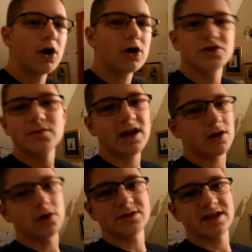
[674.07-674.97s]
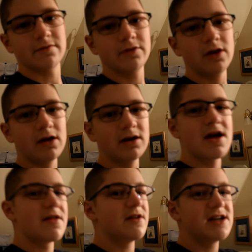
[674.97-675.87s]
Also, we gotta close out the vlog.
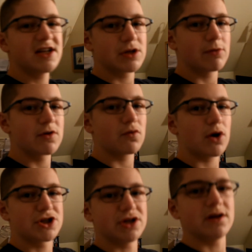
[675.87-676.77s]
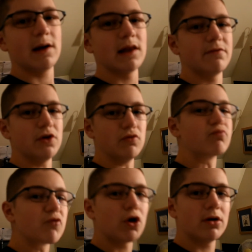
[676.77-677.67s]
Thank you guys so much for watching. I love you.
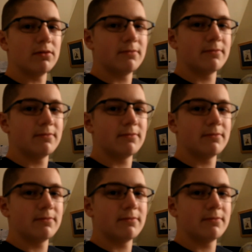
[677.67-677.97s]
Mwah.